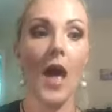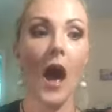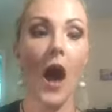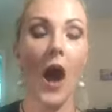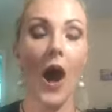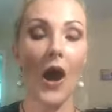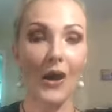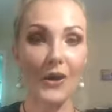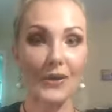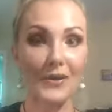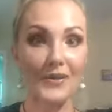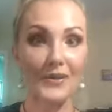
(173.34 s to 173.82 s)

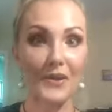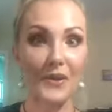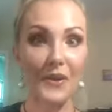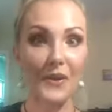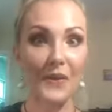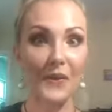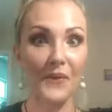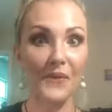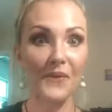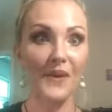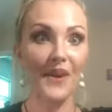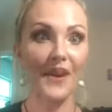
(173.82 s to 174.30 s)
Also,
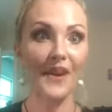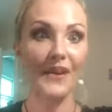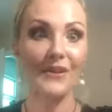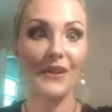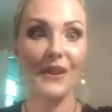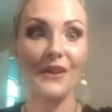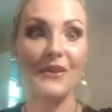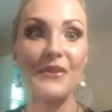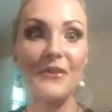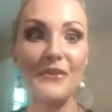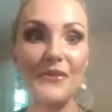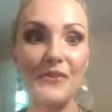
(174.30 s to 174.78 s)

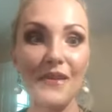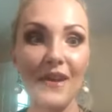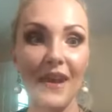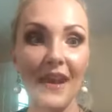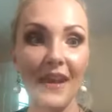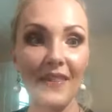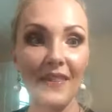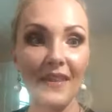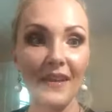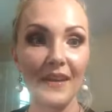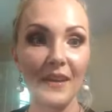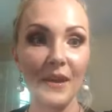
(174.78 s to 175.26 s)
another
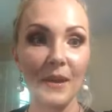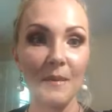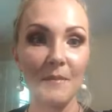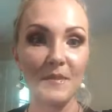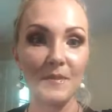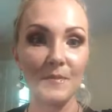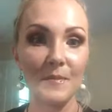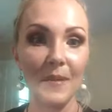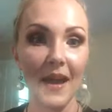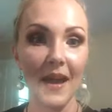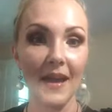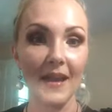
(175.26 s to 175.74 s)
thing that comes
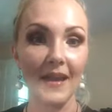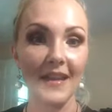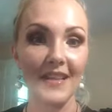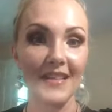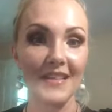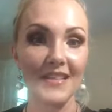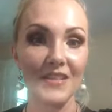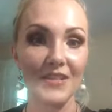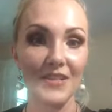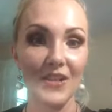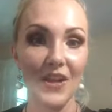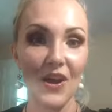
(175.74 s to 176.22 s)
back in
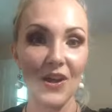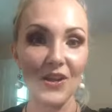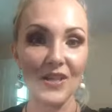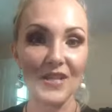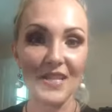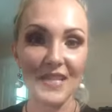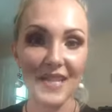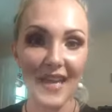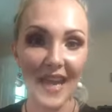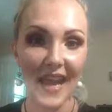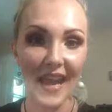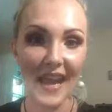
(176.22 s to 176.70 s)
stock
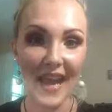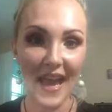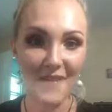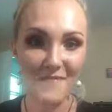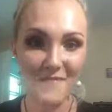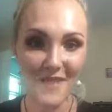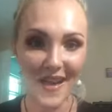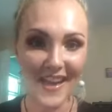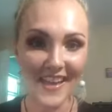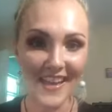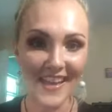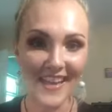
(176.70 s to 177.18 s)
today, hey
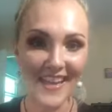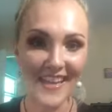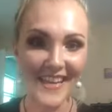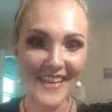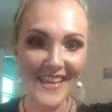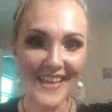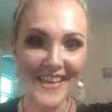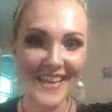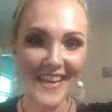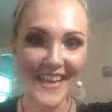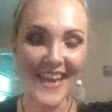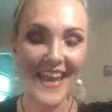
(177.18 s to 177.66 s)
Megan,
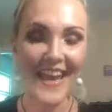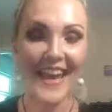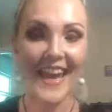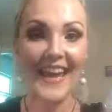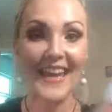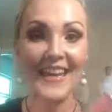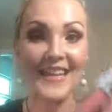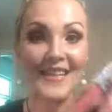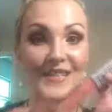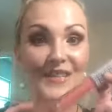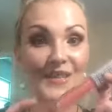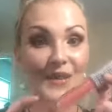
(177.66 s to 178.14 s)

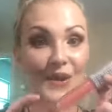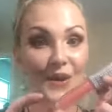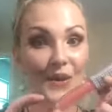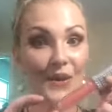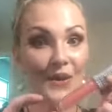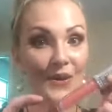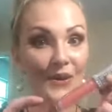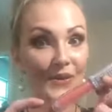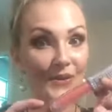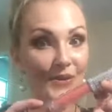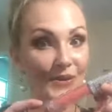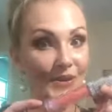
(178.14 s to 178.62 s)
is
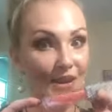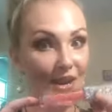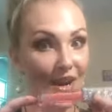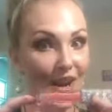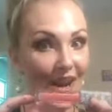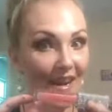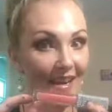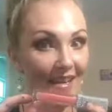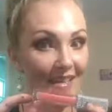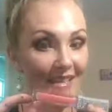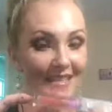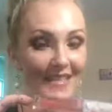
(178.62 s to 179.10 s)
our
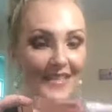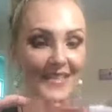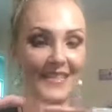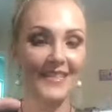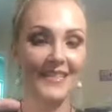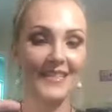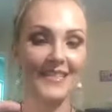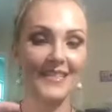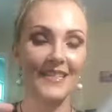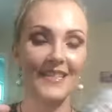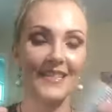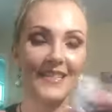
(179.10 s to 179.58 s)
Grace
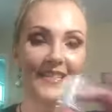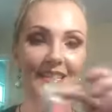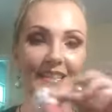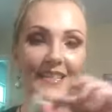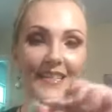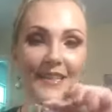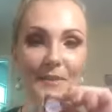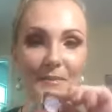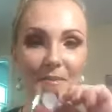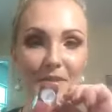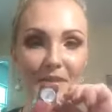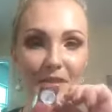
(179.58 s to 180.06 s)

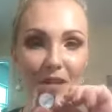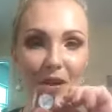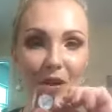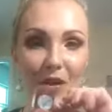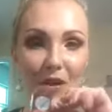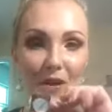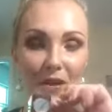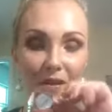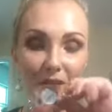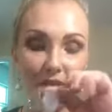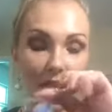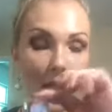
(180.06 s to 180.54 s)
lip
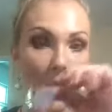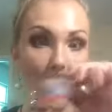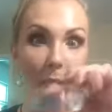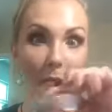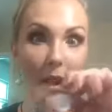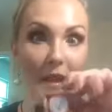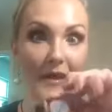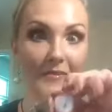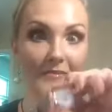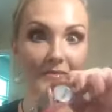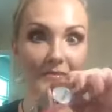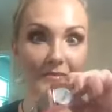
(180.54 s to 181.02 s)

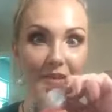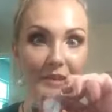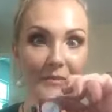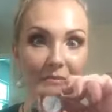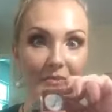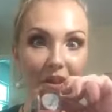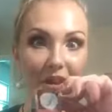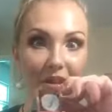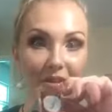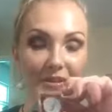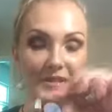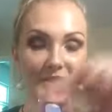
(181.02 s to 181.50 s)
gloss.